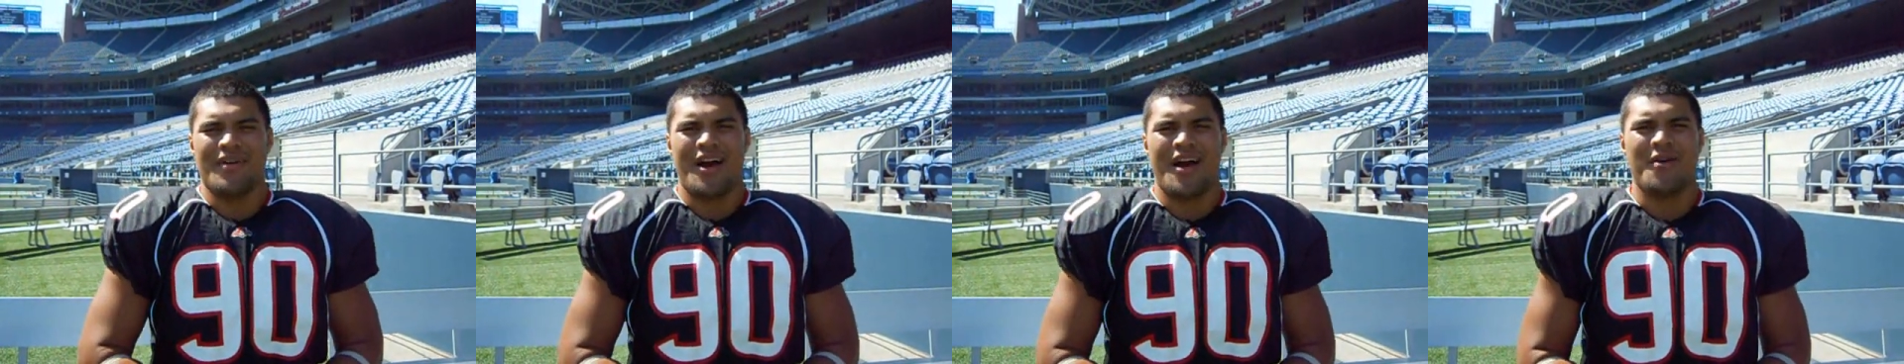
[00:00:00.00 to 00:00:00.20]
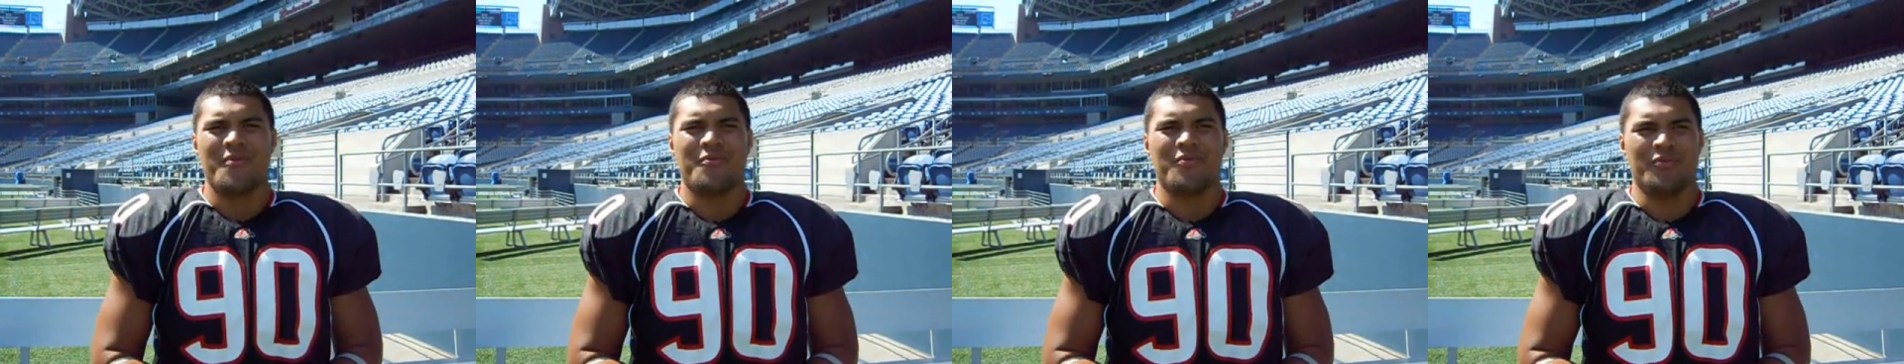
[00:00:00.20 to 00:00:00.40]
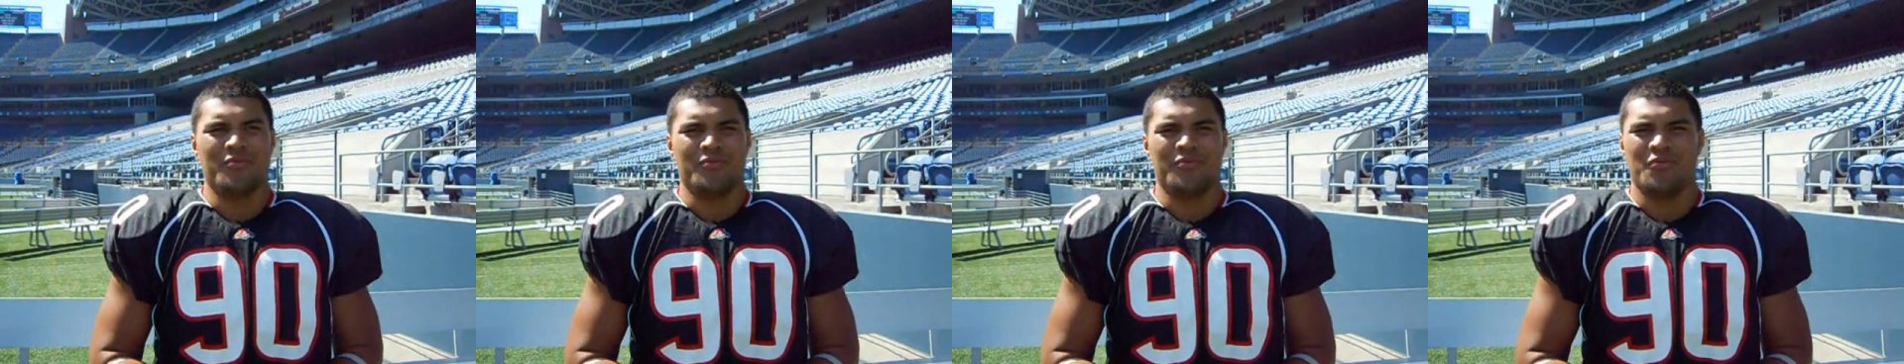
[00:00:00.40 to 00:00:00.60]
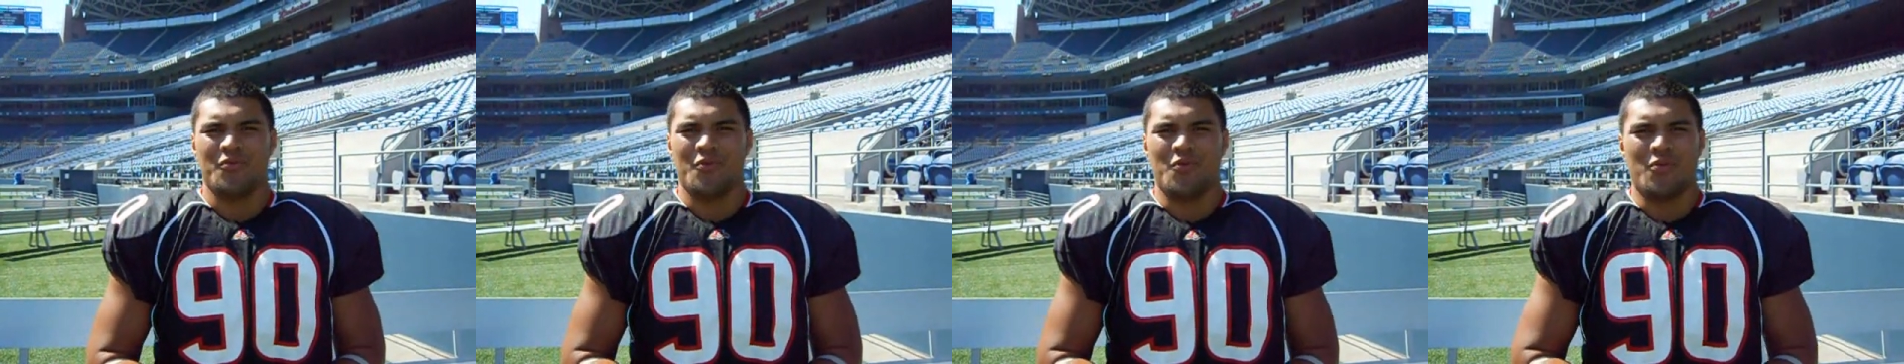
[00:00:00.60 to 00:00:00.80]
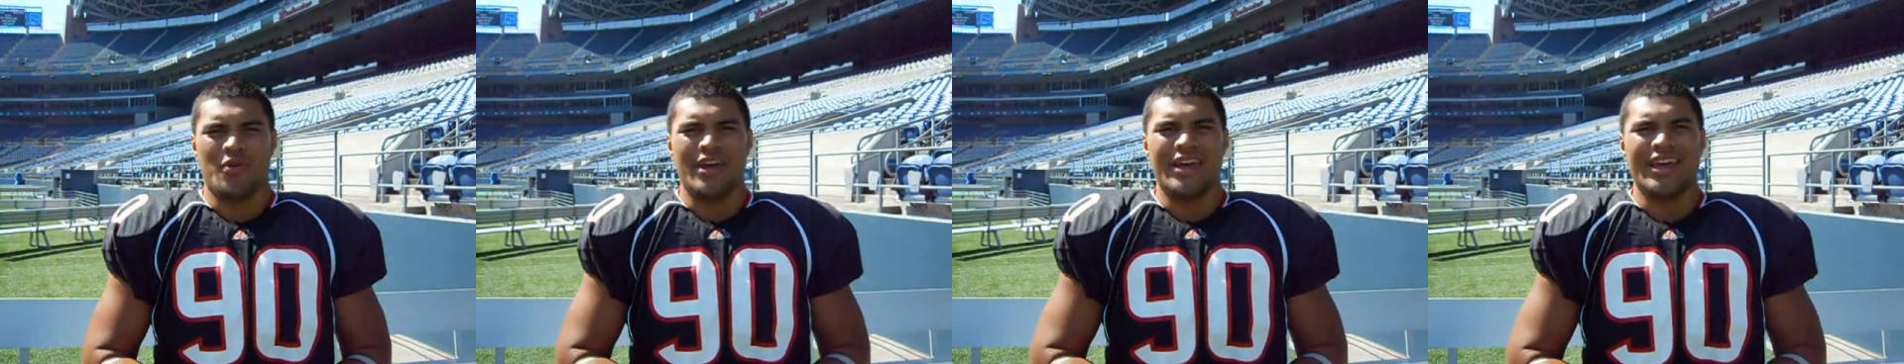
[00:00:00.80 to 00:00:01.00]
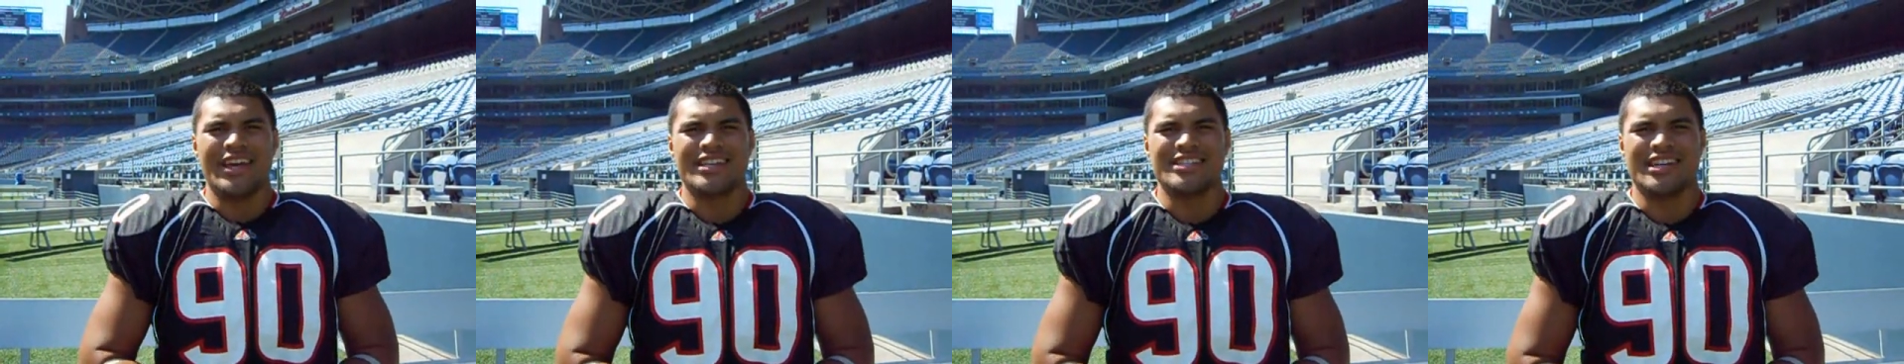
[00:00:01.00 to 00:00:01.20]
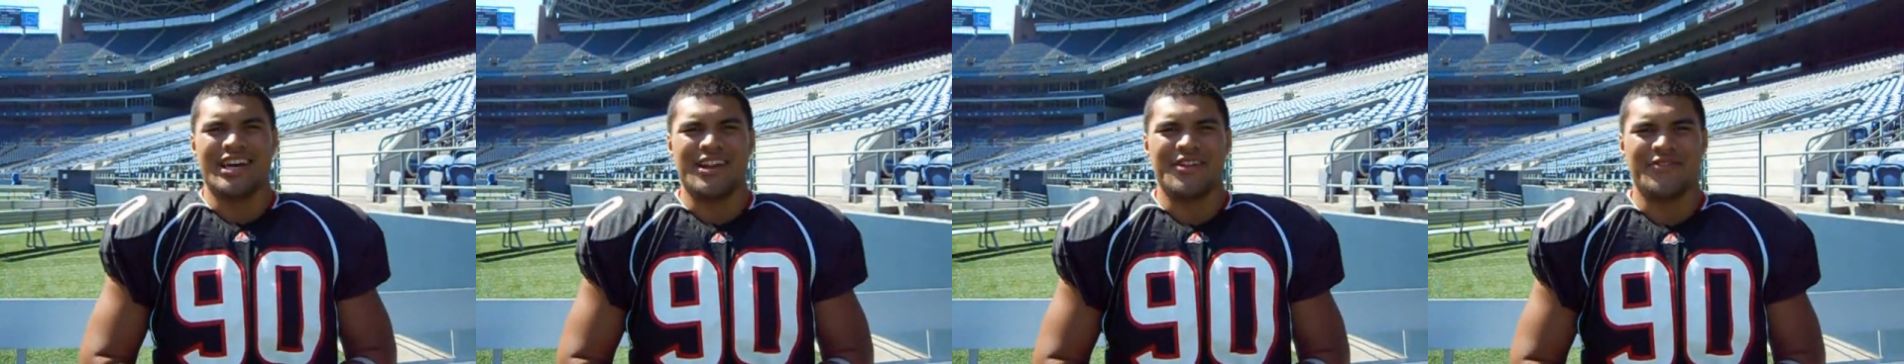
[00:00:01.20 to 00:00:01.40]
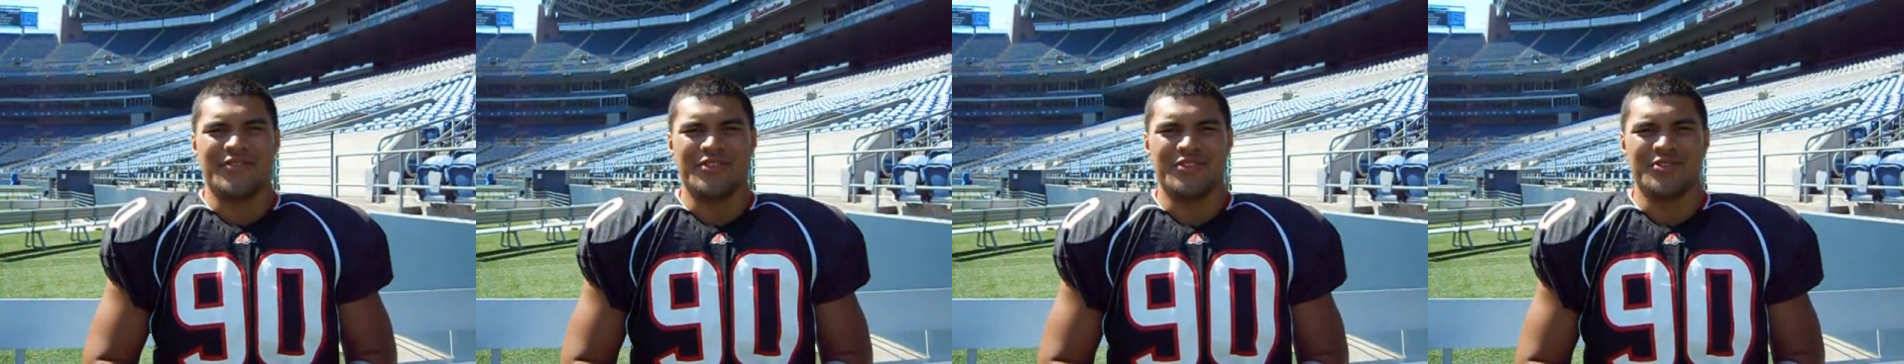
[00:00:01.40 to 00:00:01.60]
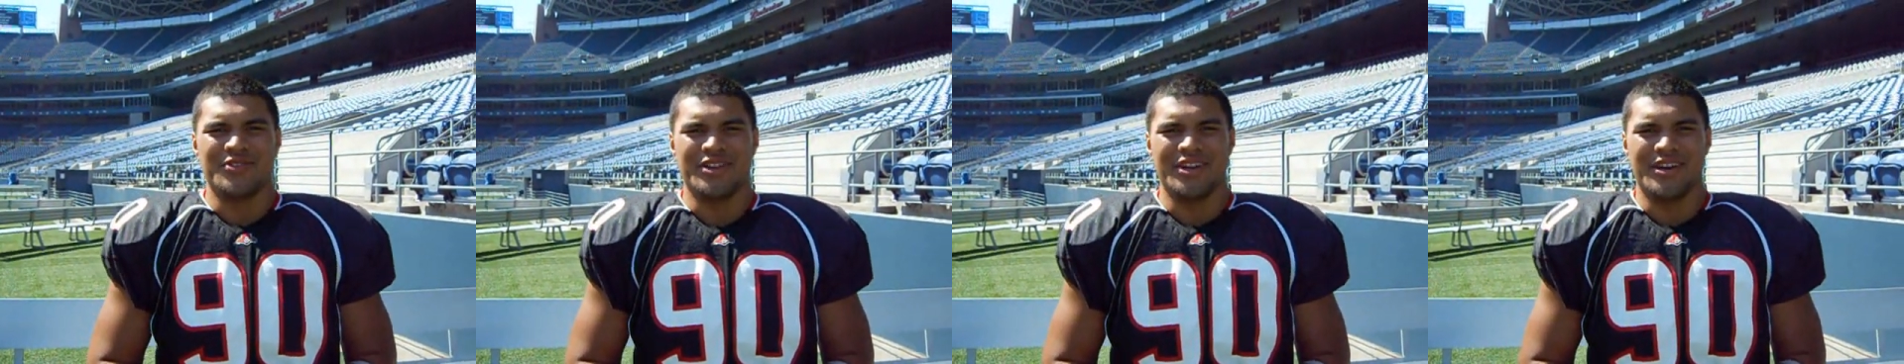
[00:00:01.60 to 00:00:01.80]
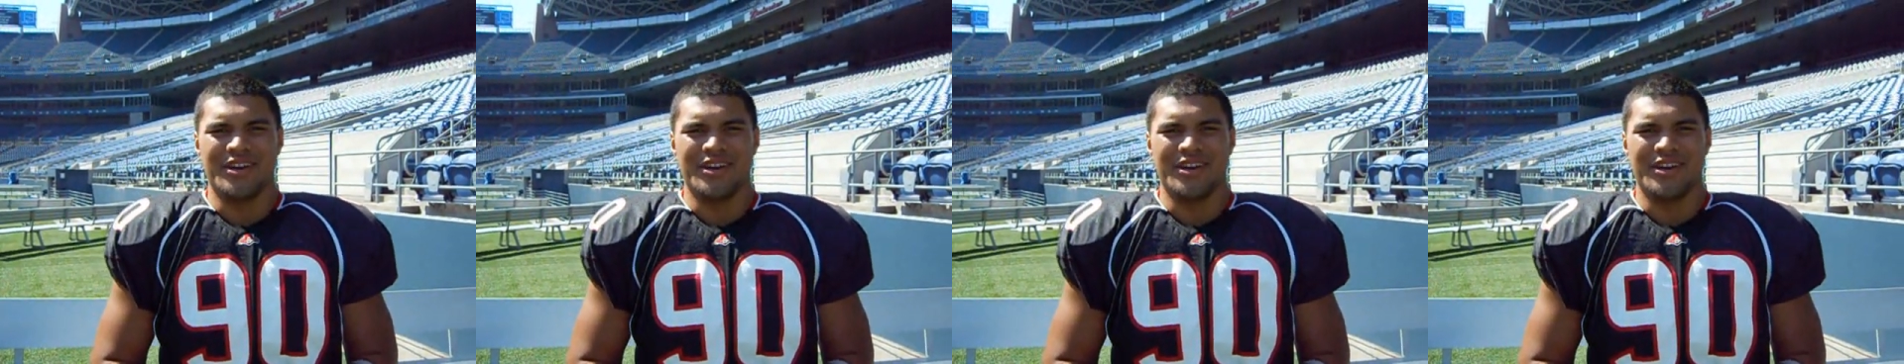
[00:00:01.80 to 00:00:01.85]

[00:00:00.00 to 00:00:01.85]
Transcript: I'm way excited for UW,